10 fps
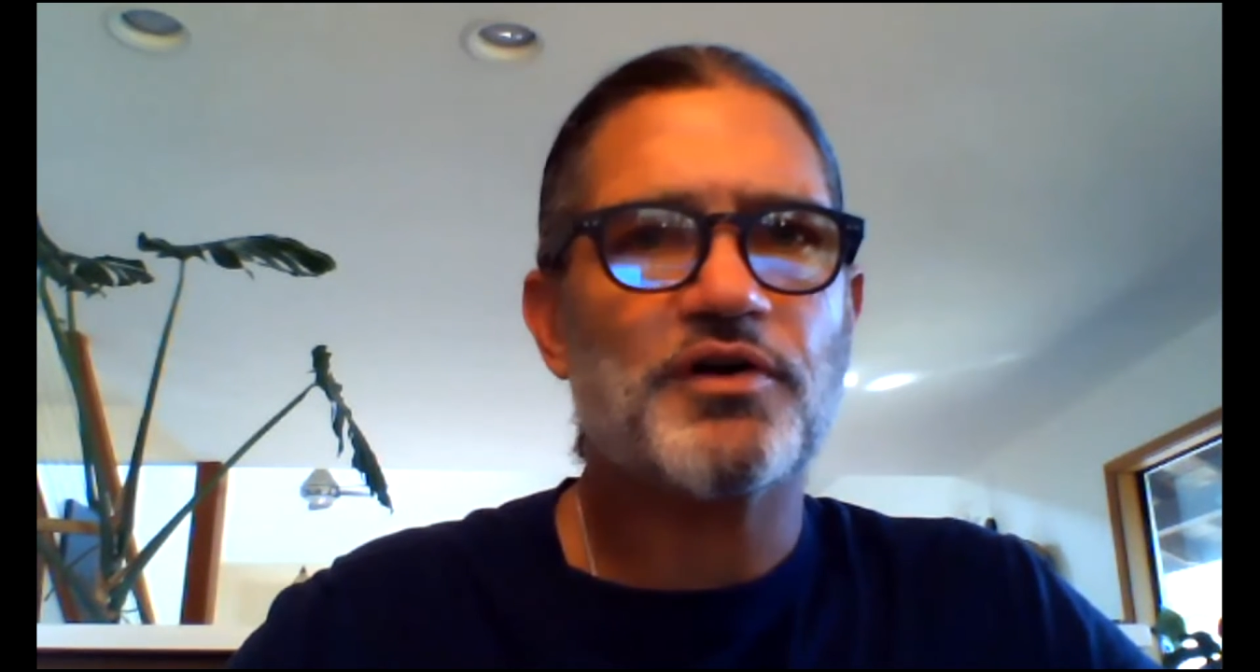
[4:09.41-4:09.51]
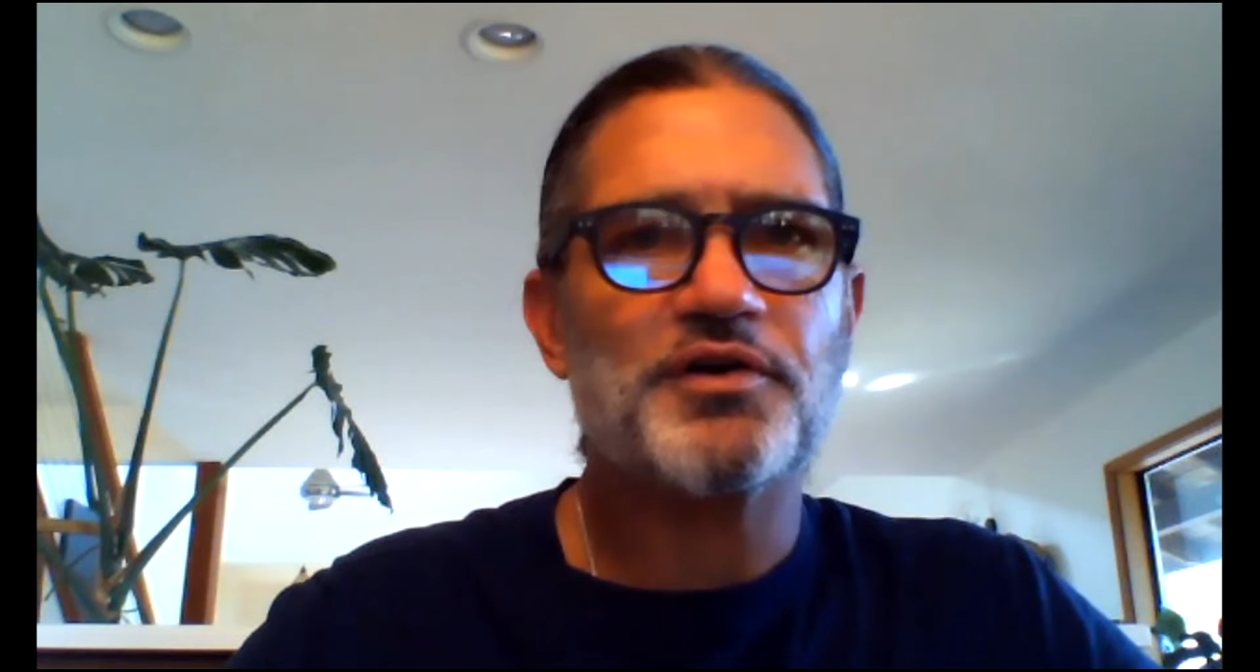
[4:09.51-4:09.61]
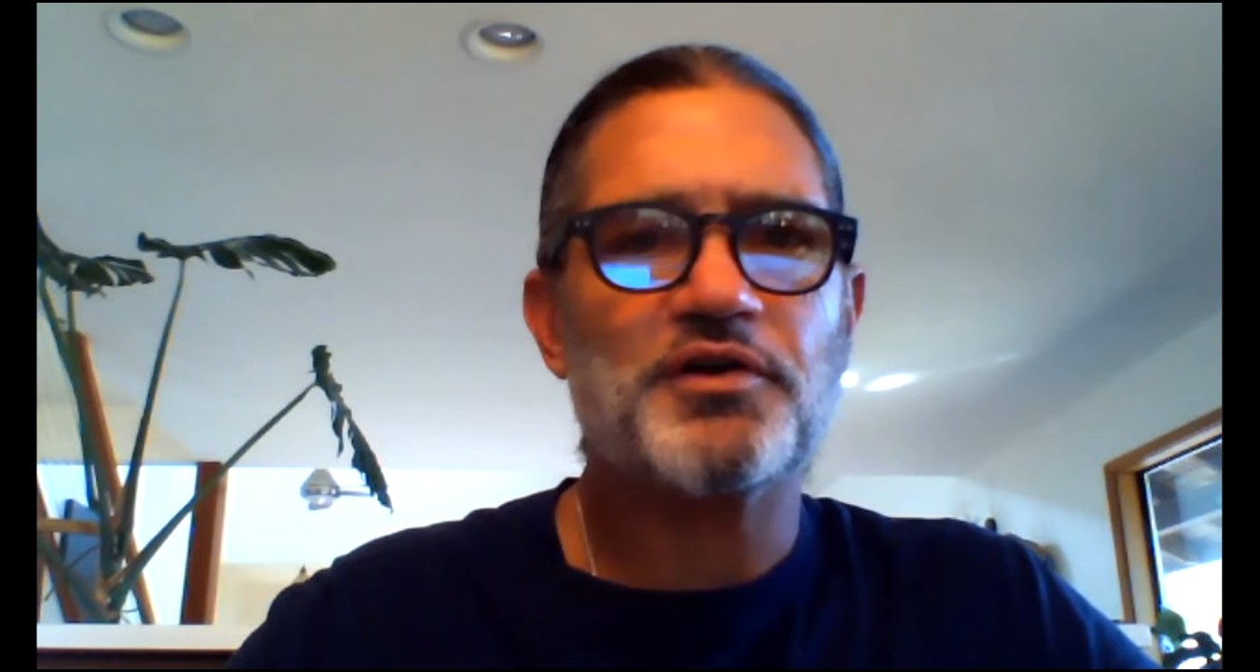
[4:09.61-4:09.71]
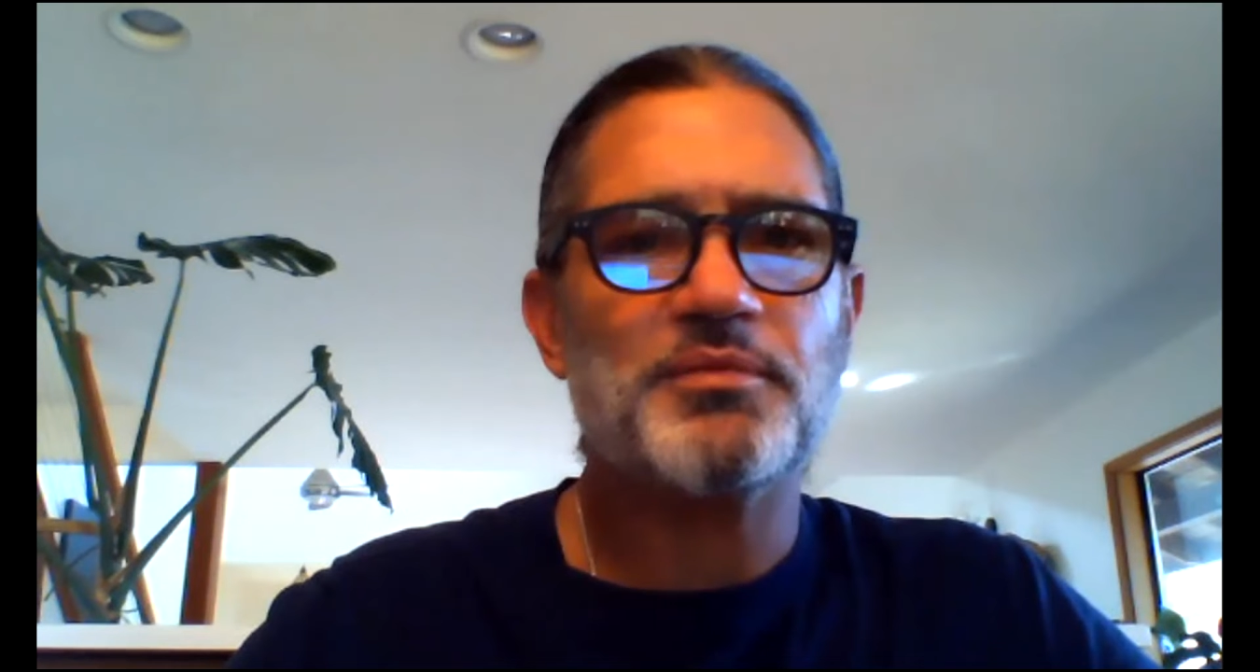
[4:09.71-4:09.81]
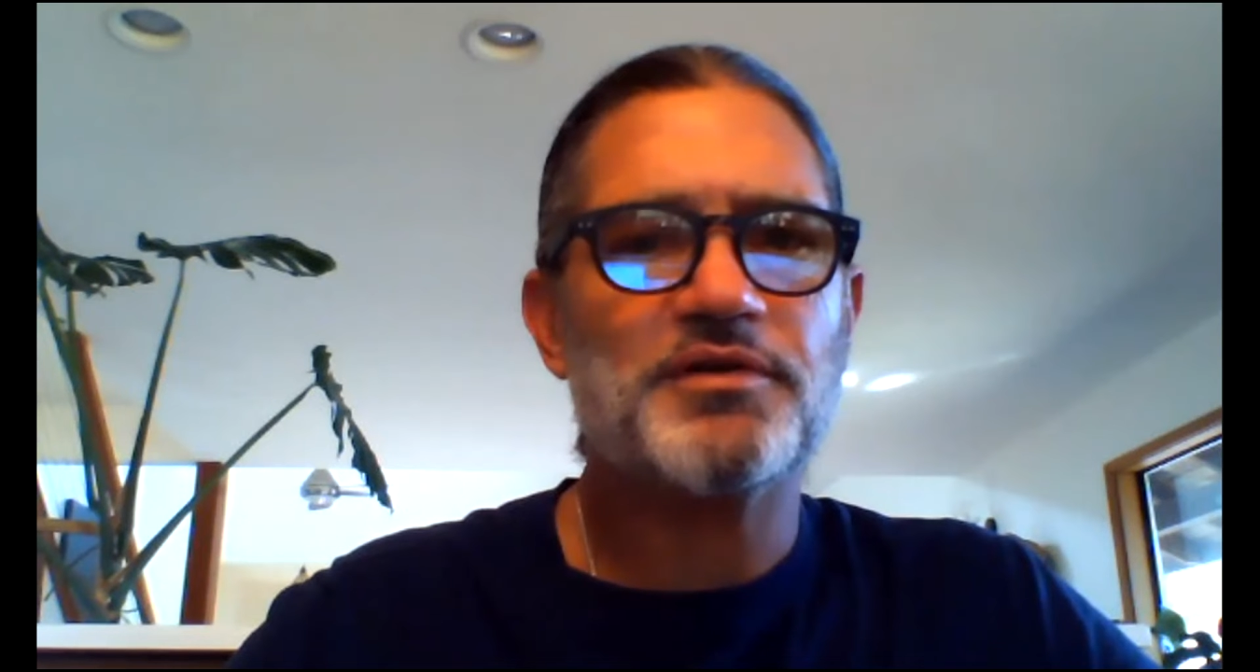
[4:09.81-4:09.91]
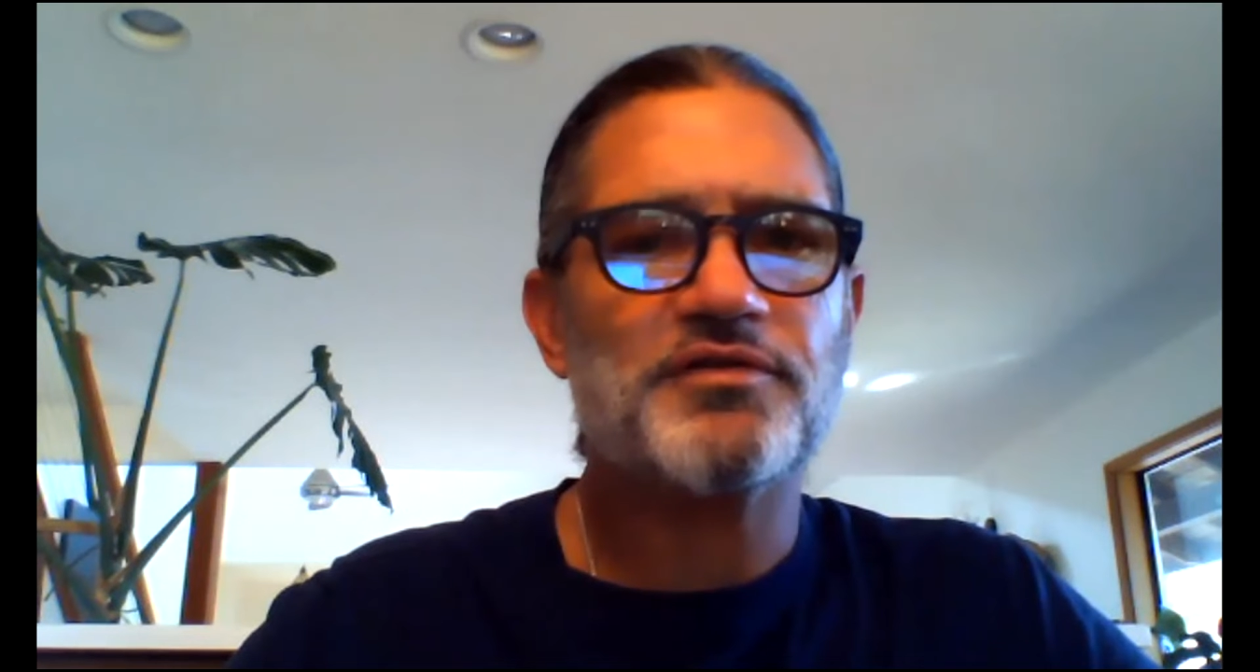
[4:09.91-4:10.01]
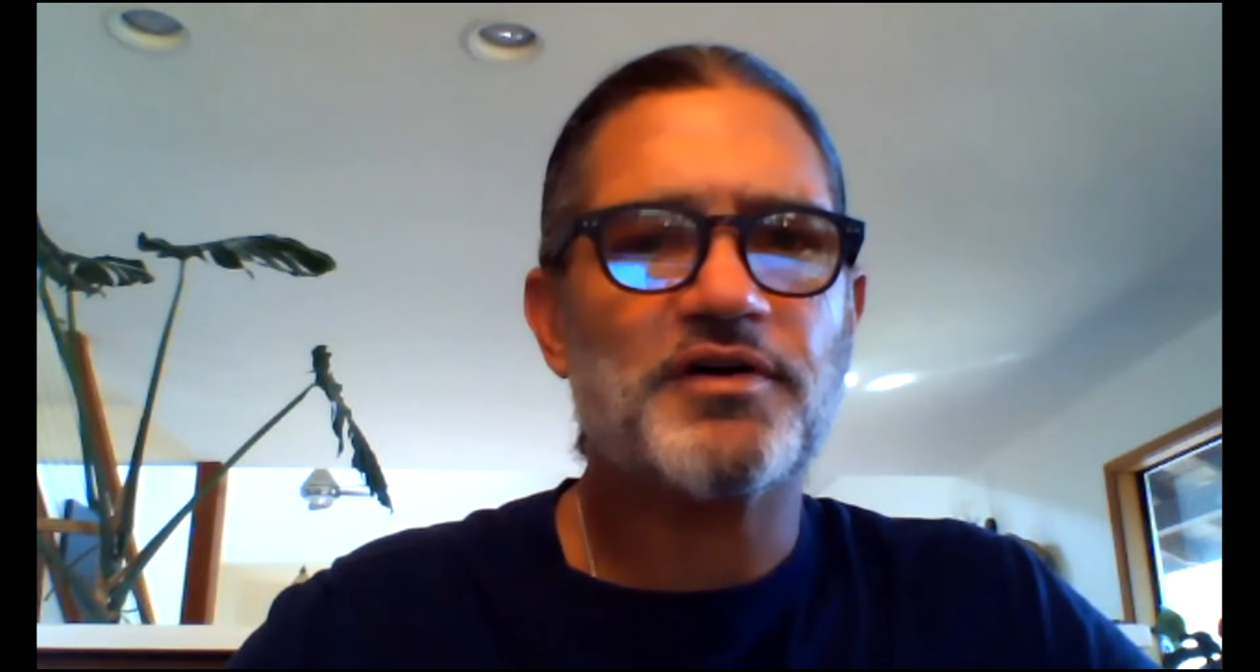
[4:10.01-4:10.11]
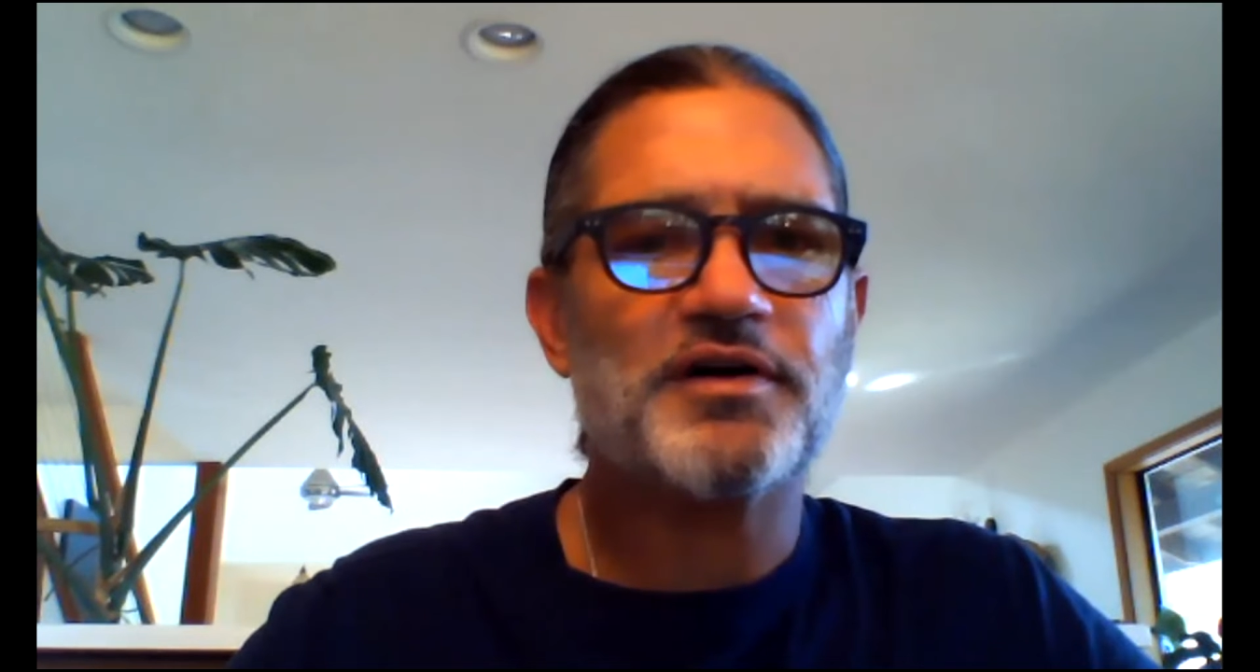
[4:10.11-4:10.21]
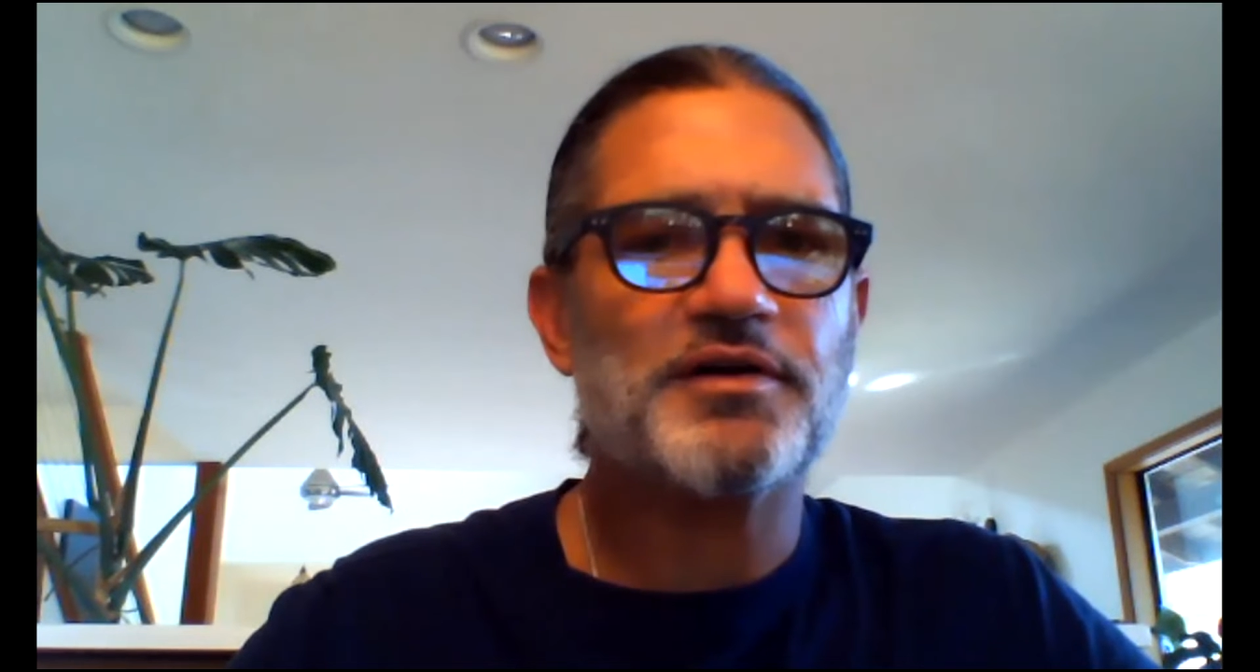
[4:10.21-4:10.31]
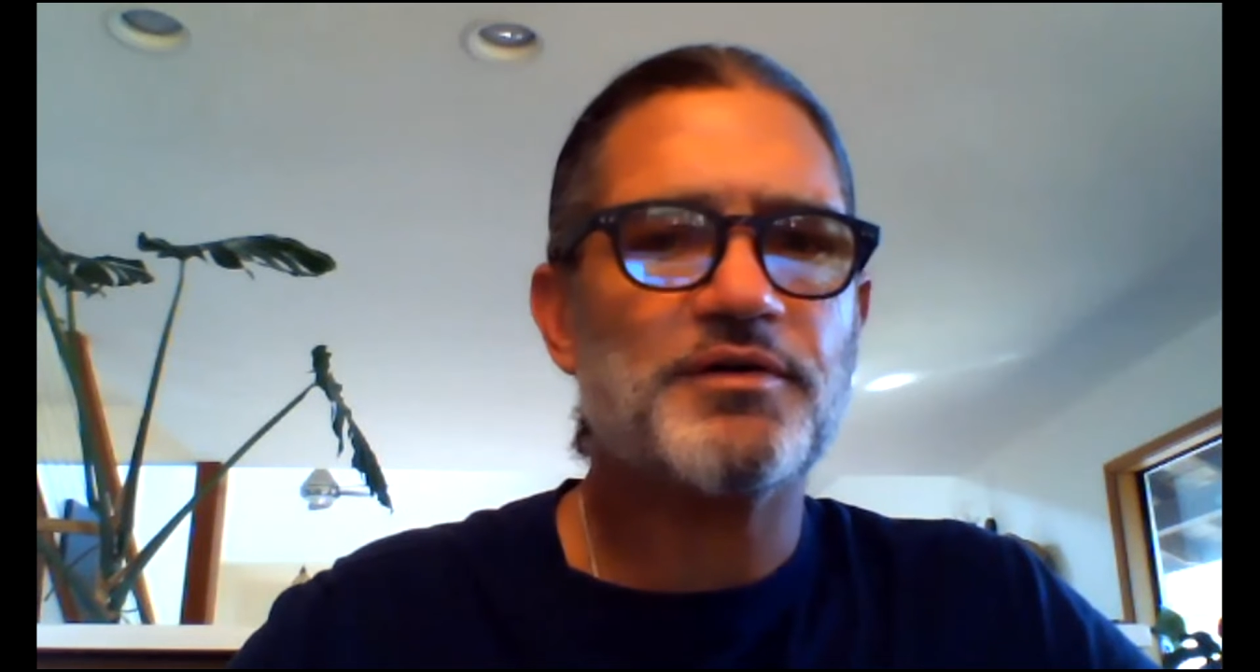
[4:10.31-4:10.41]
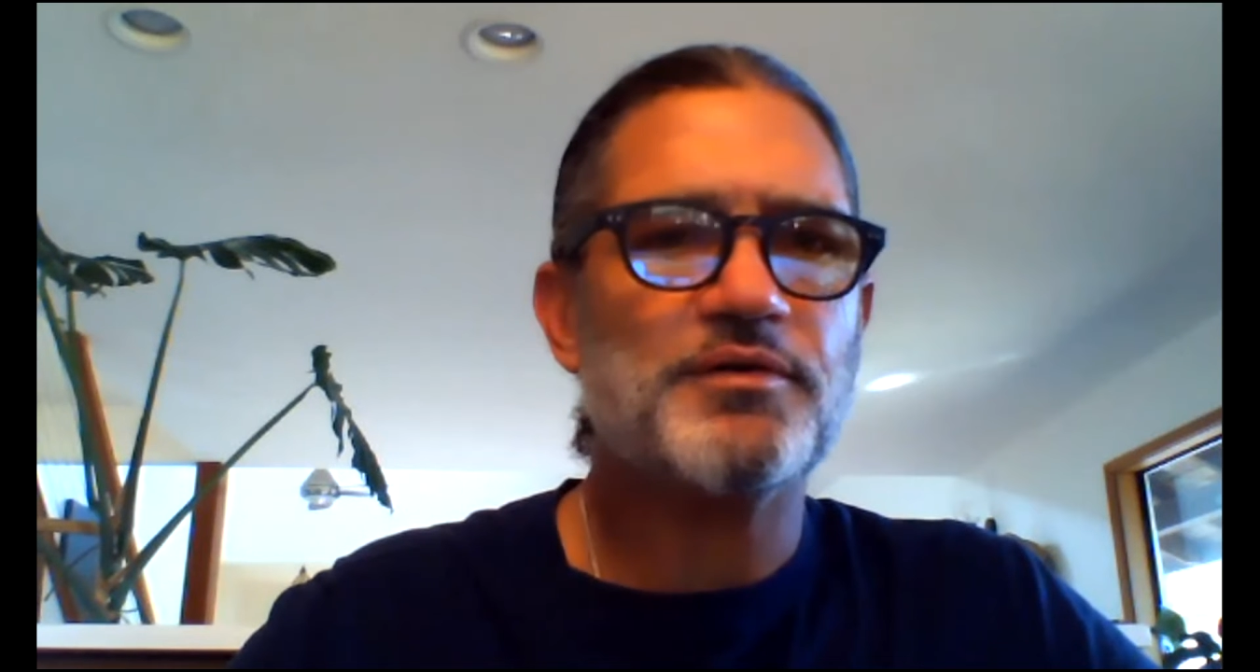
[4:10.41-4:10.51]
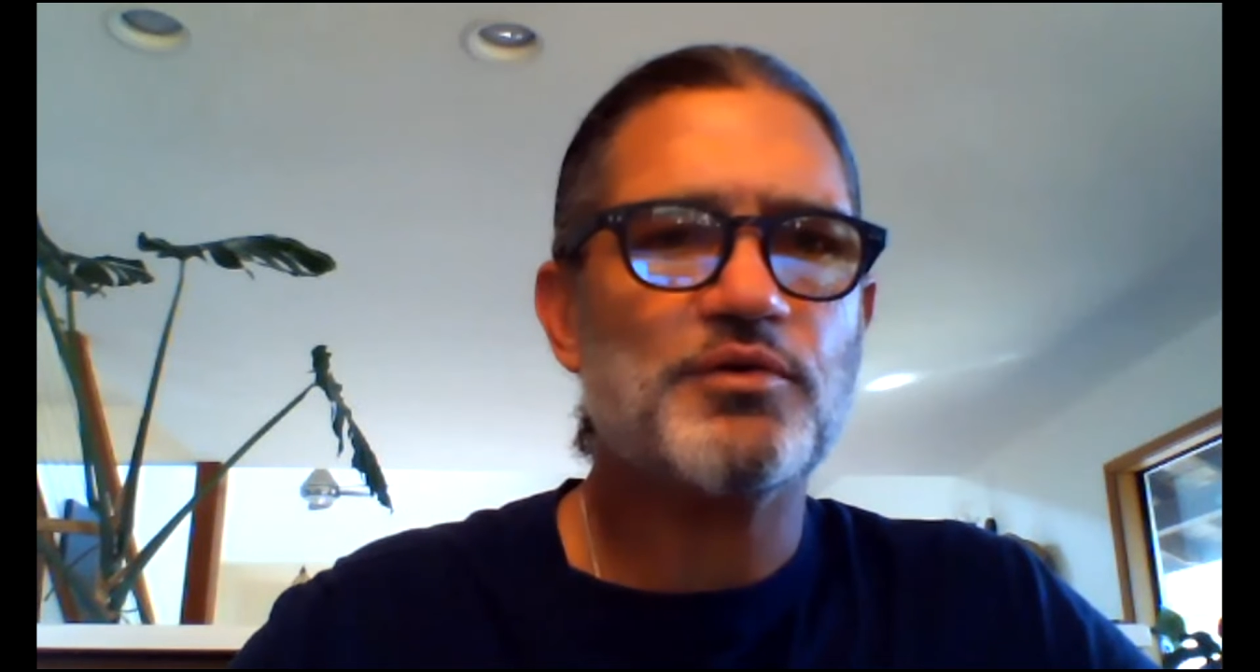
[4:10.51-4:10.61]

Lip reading: arguments on